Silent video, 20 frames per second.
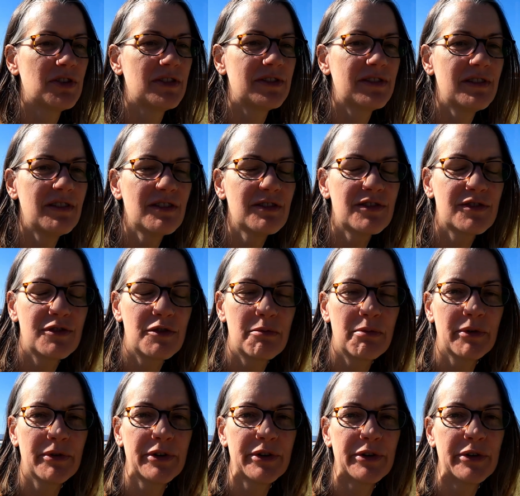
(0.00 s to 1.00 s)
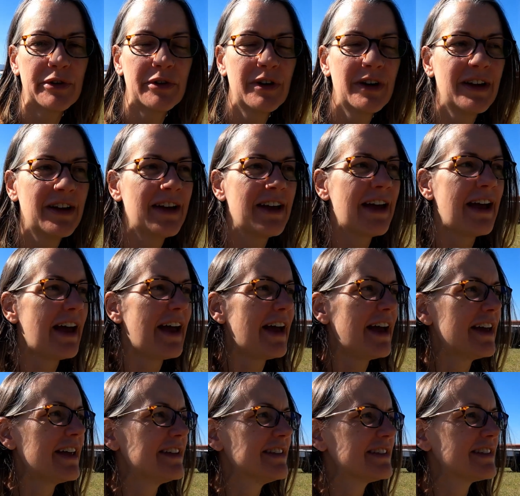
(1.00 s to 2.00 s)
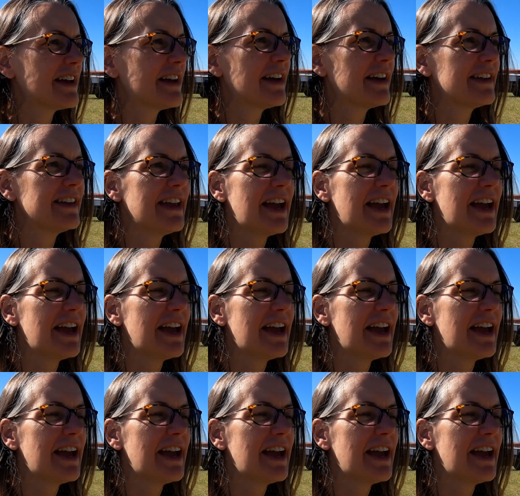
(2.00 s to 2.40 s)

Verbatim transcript: She's in a Subaru, and uh,